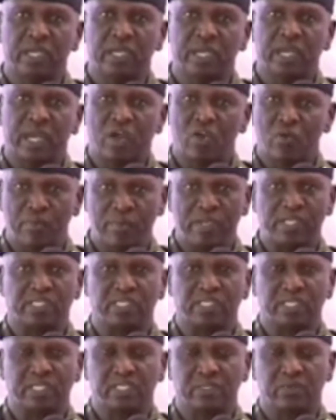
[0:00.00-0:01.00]
how
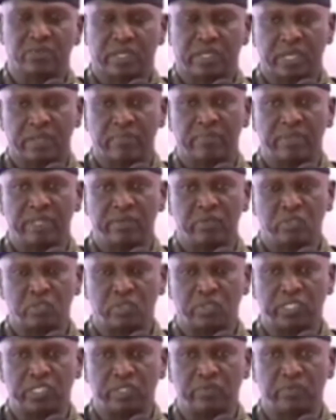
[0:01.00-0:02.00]
best we can be able to
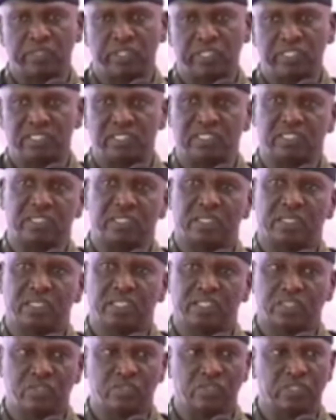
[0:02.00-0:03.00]
deal with these
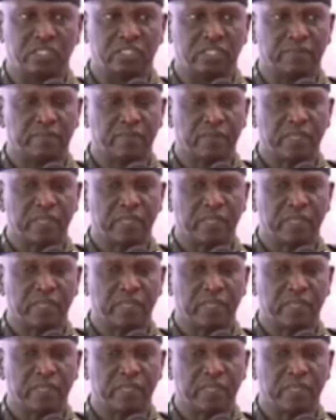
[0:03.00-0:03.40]
issues.